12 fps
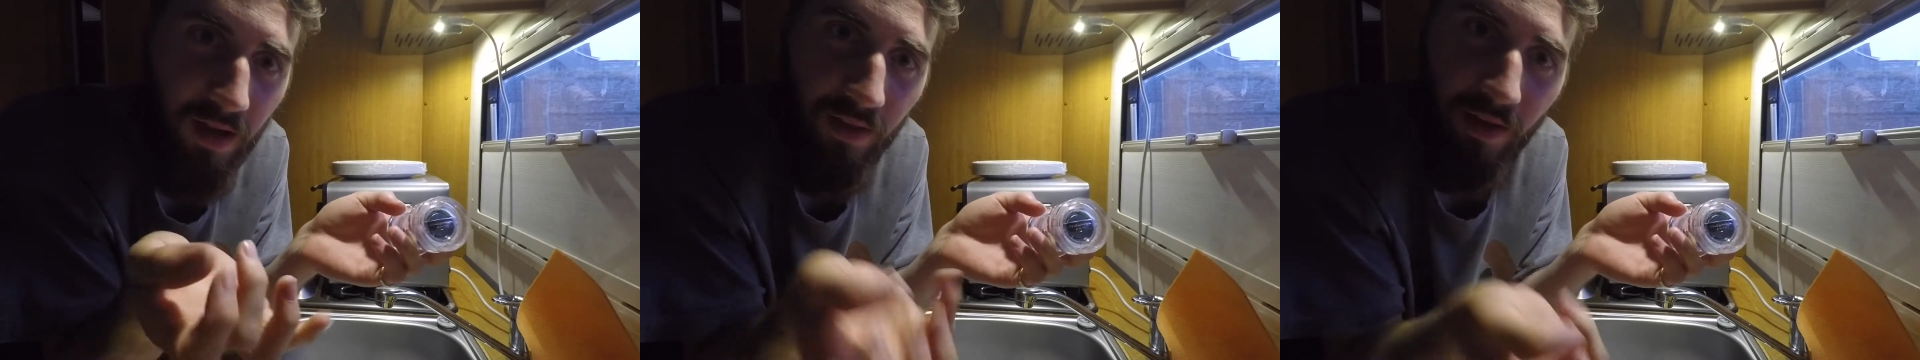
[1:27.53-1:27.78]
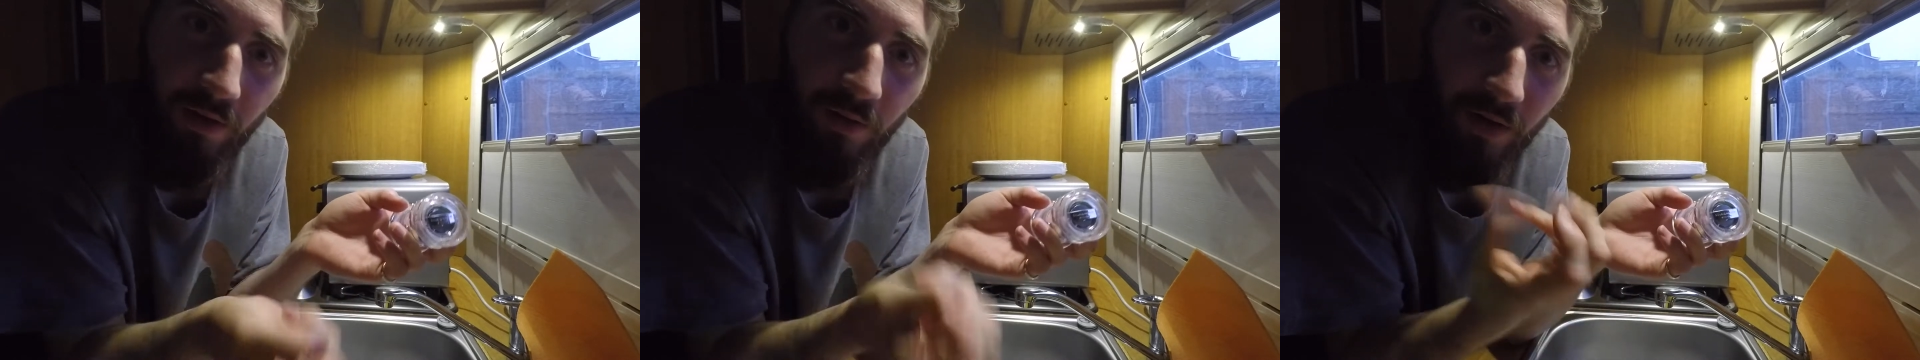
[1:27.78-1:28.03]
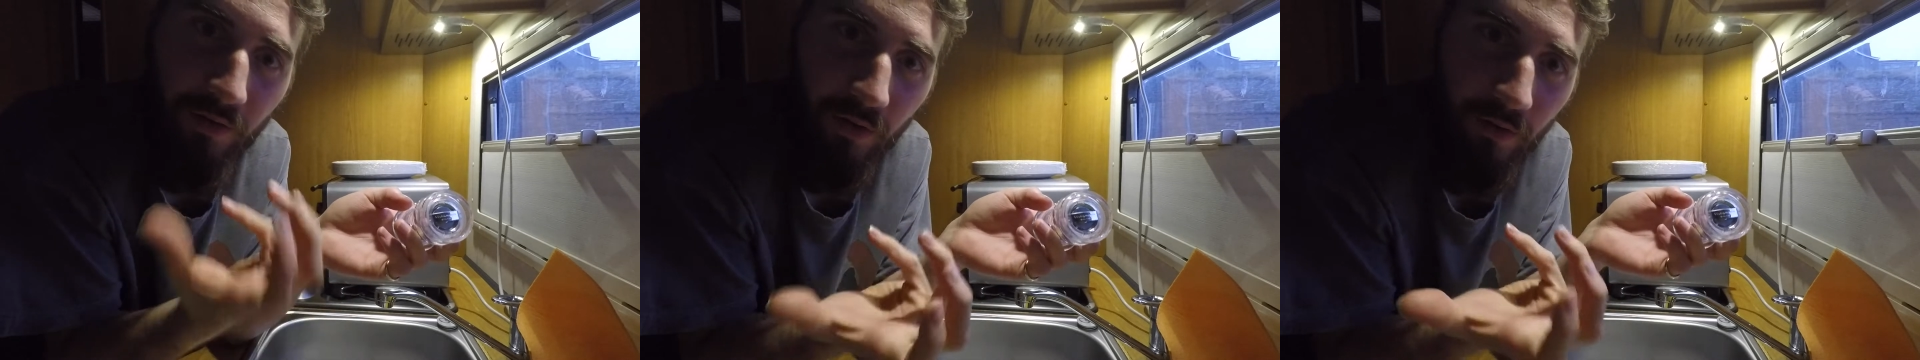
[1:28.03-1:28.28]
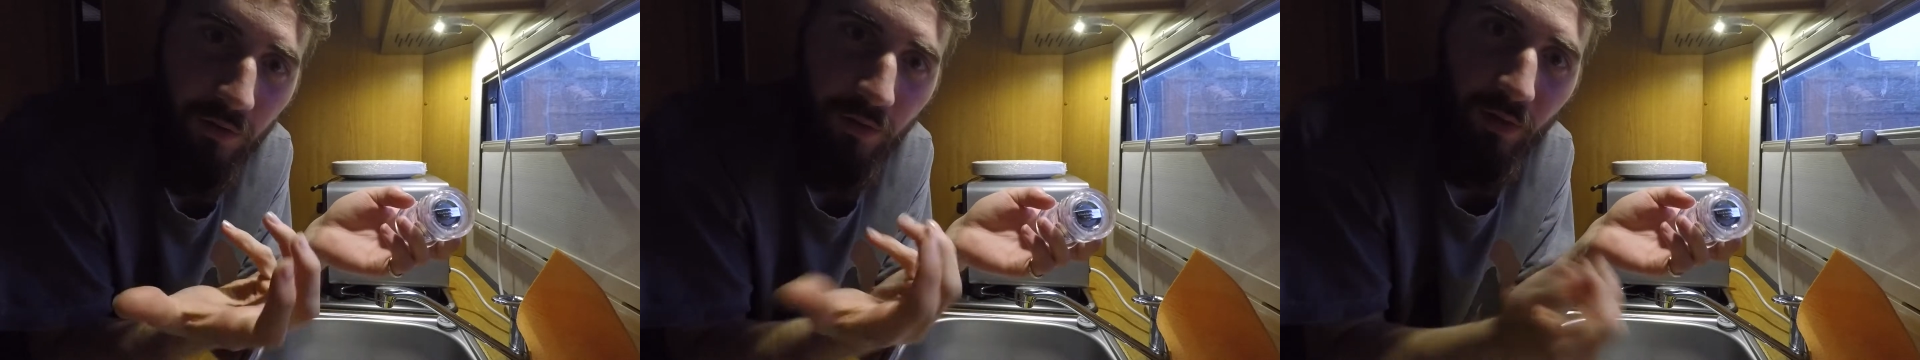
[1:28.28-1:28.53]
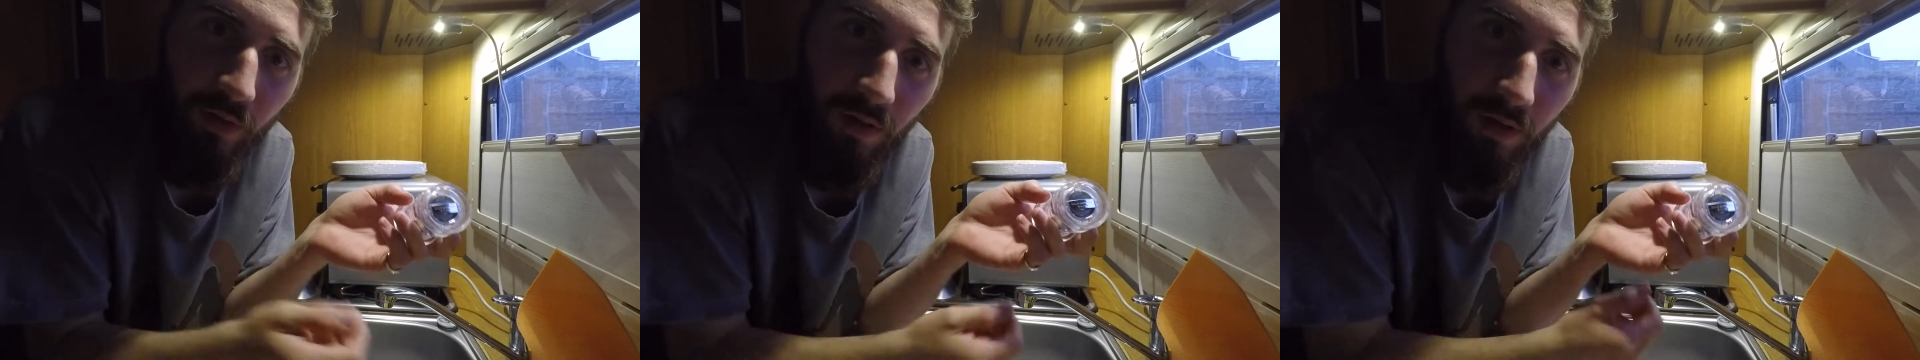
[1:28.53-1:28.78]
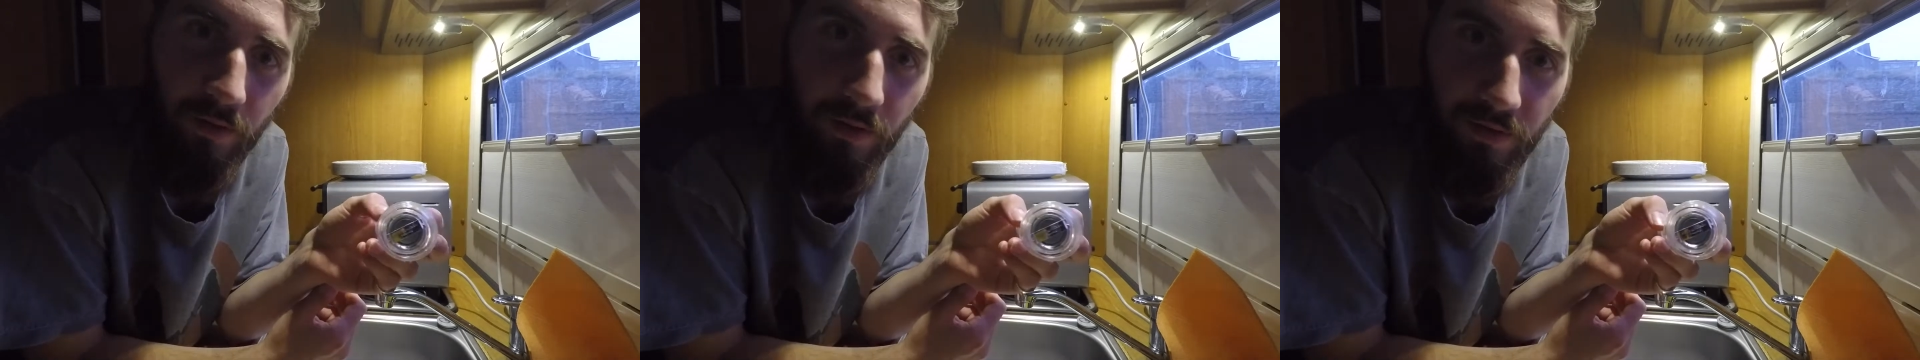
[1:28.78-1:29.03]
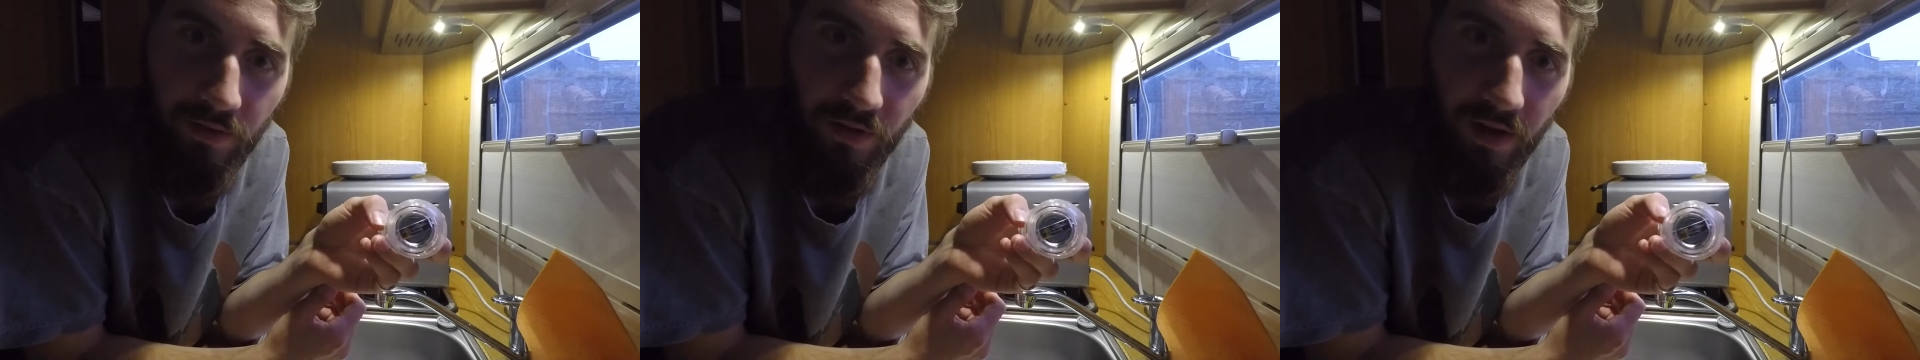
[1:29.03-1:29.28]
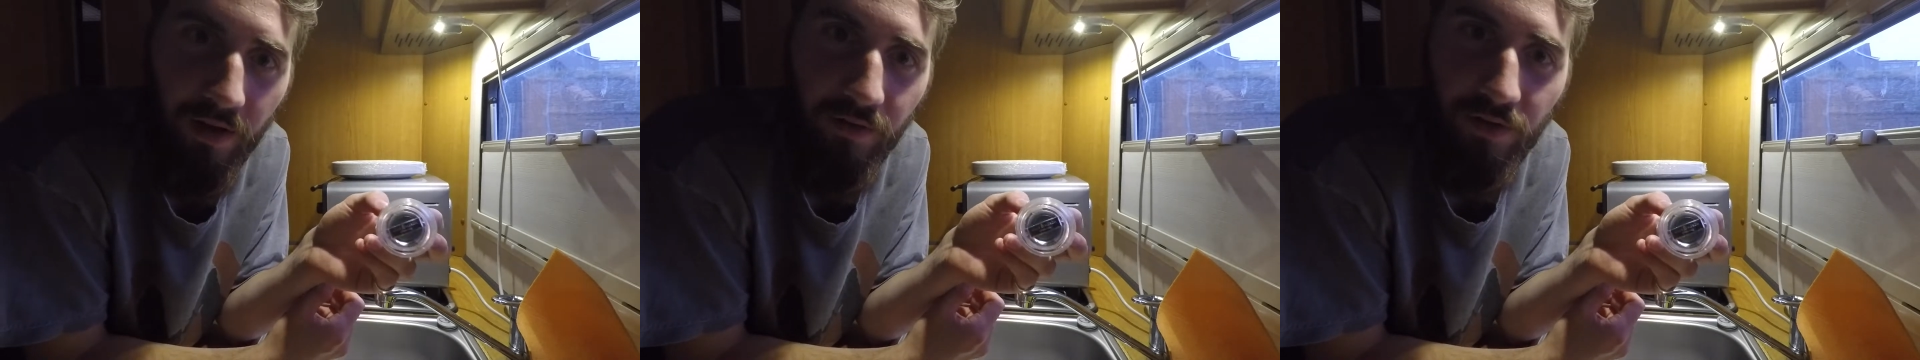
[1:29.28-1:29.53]
and then you have a full
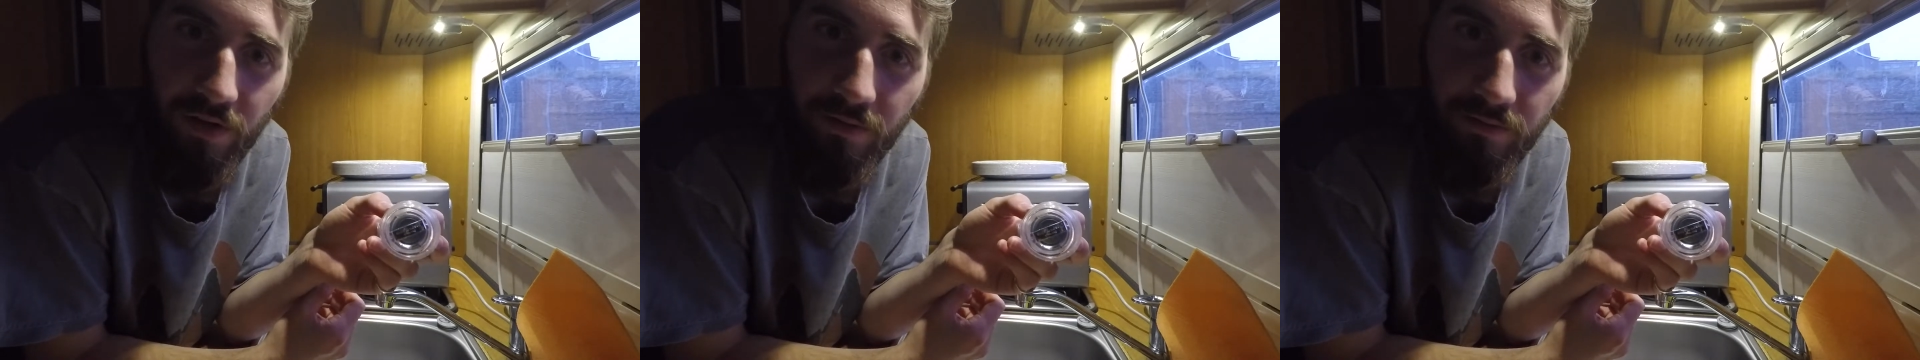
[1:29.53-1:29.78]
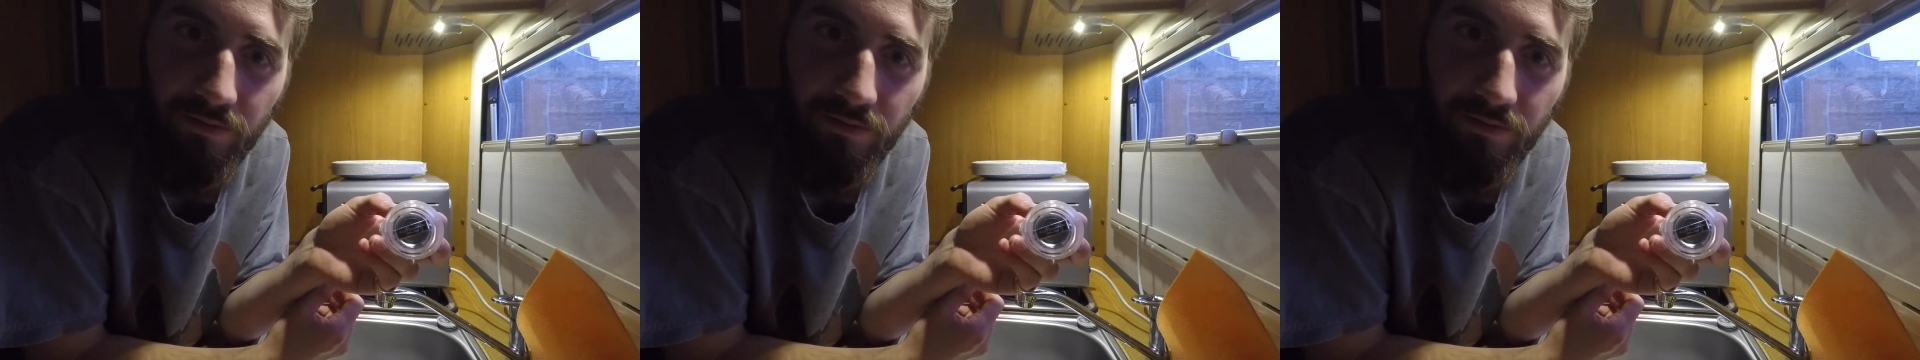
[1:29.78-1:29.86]
flavor.